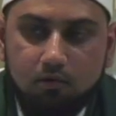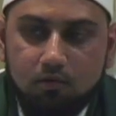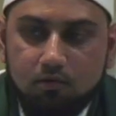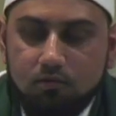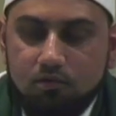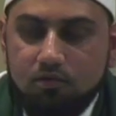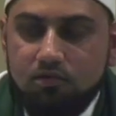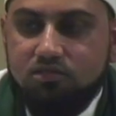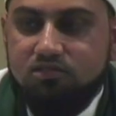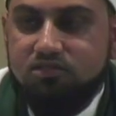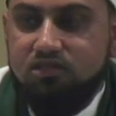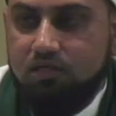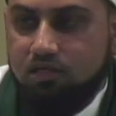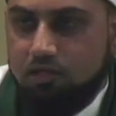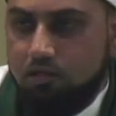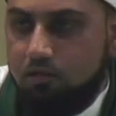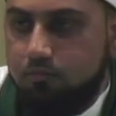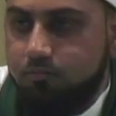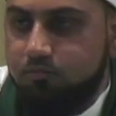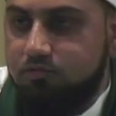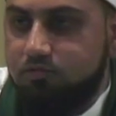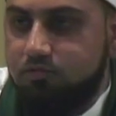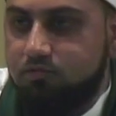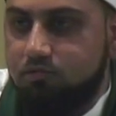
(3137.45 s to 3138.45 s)
They're
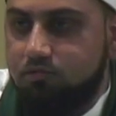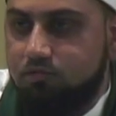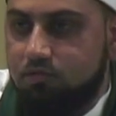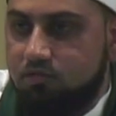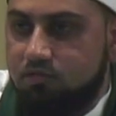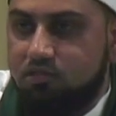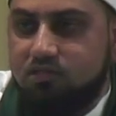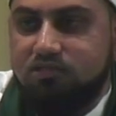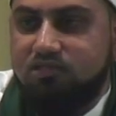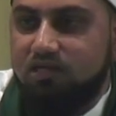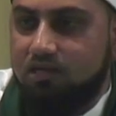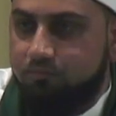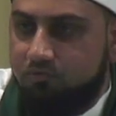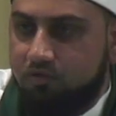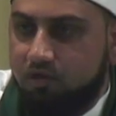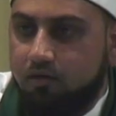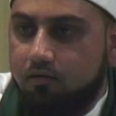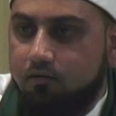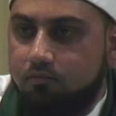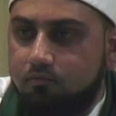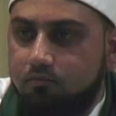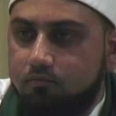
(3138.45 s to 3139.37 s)
synonyms. They're the same thing.